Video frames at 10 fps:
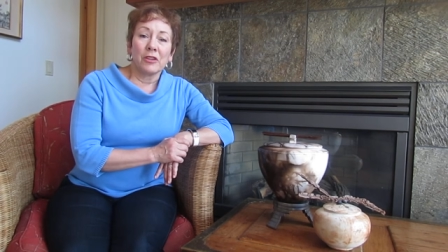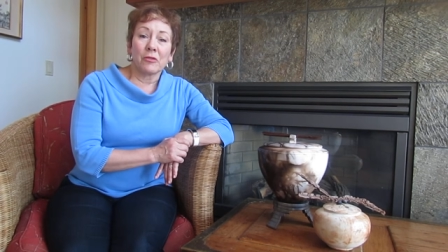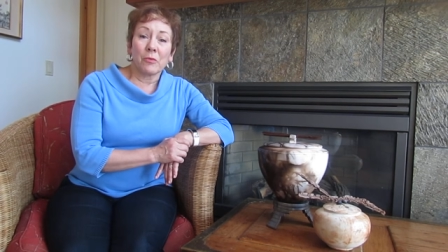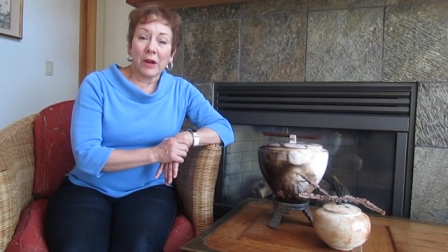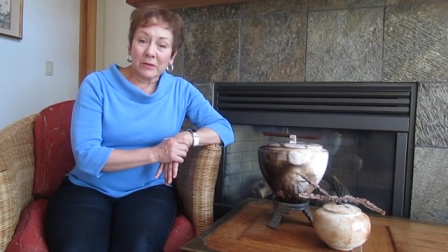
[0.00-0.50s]

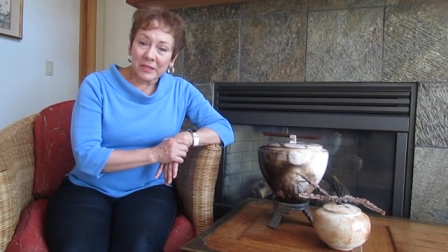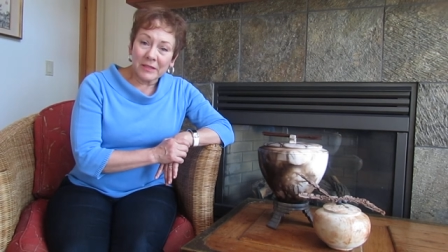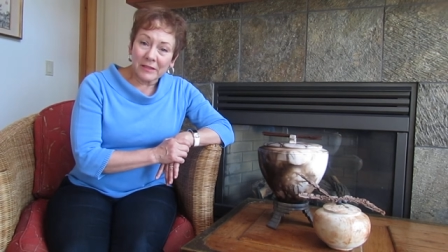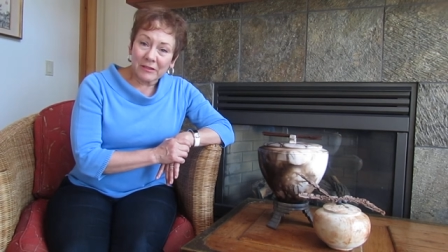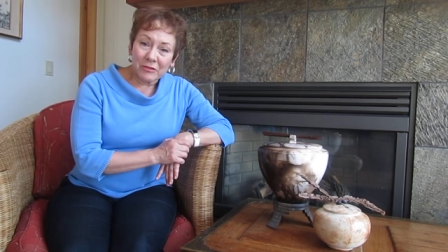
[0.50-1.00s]
your
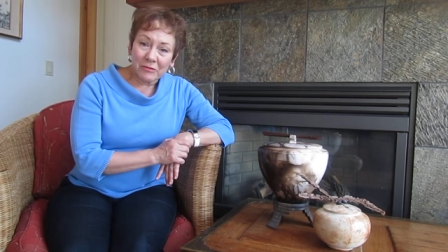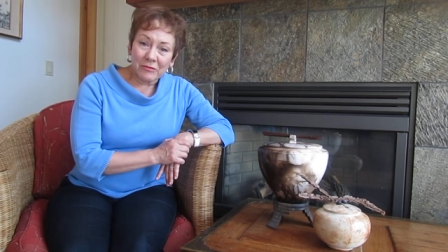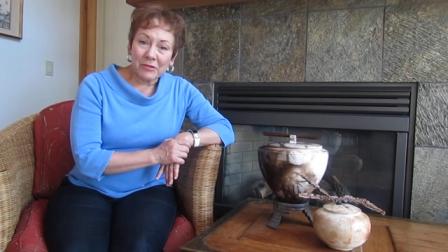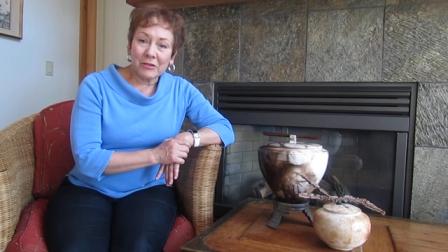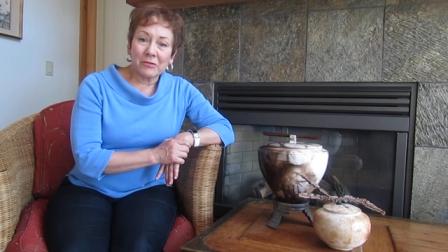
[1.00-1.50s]
browsing and
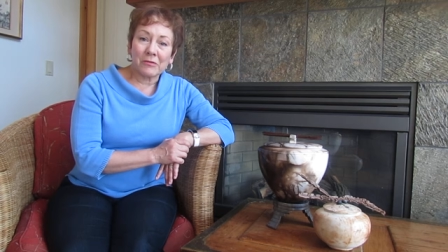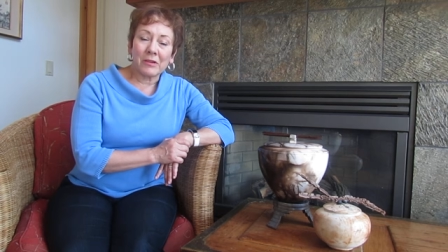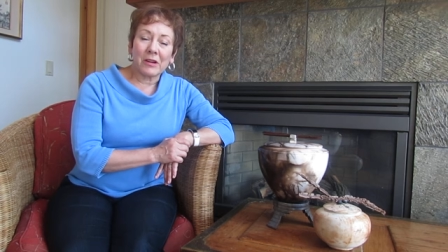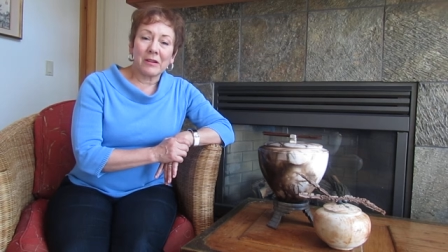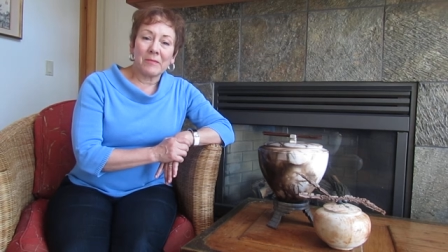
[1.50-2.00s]
your
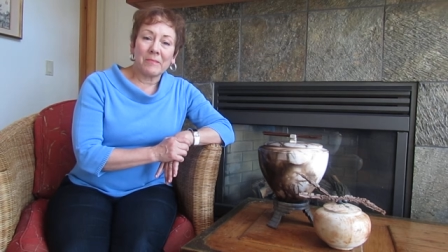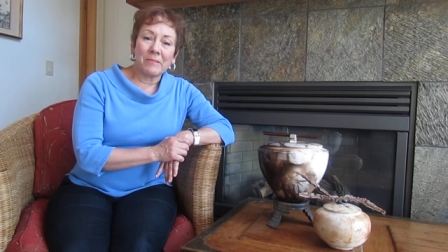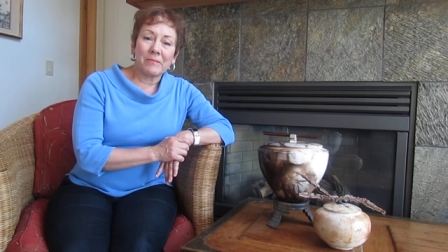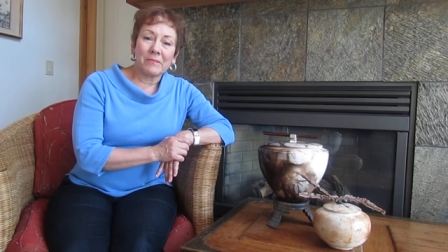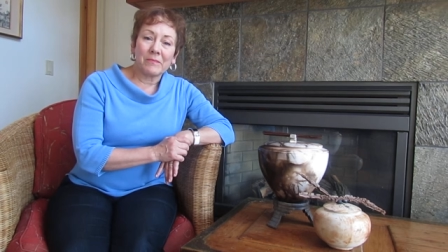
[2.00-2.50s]
your um,
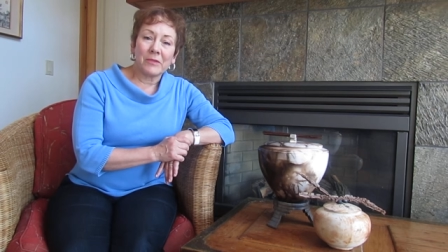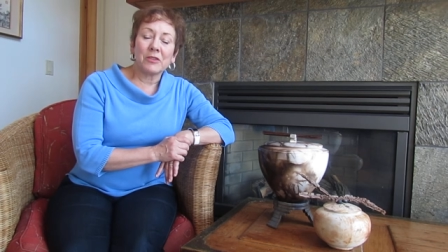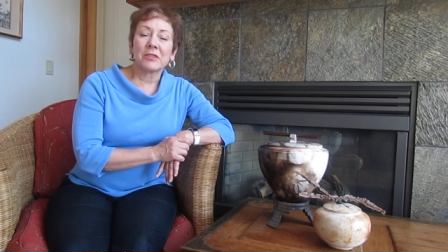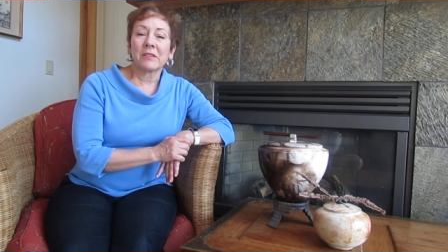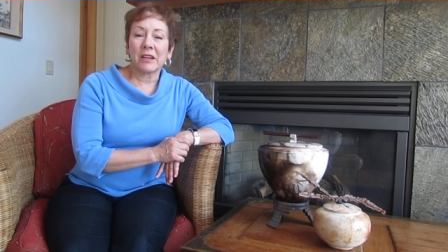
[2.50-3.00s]
in
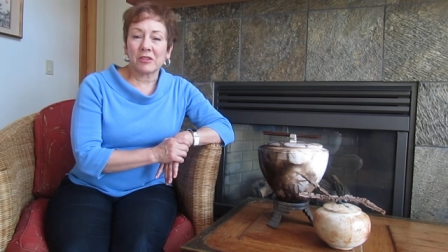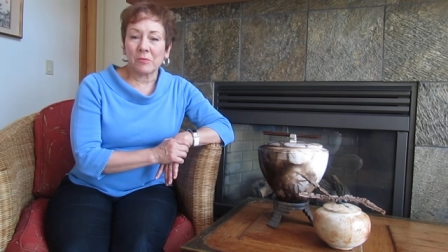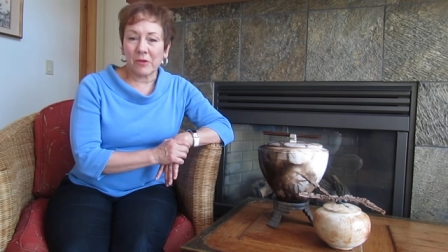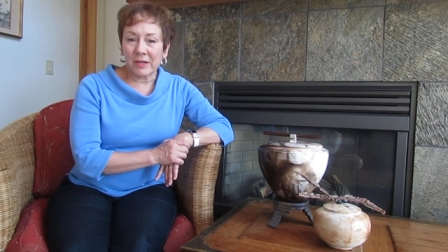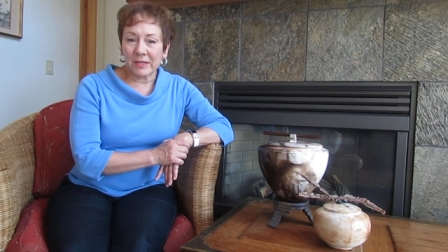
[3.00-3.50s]
your
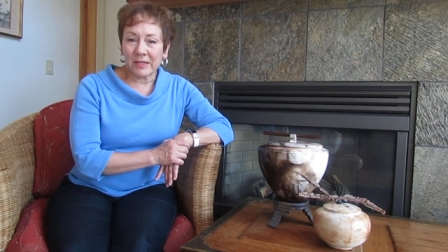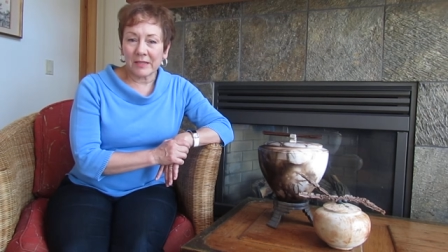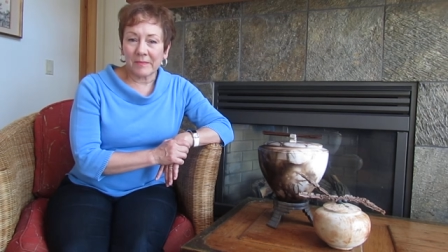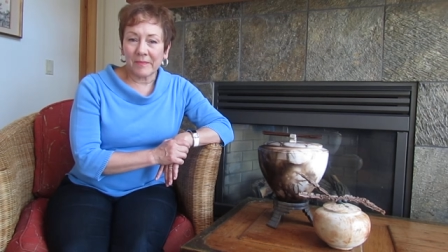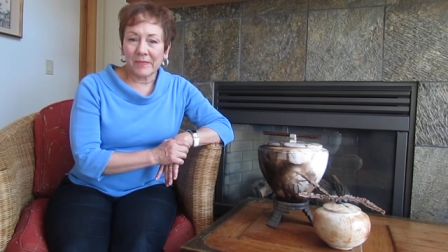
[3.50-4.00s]
selection
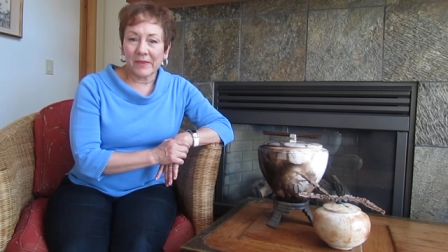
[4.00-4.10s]
process.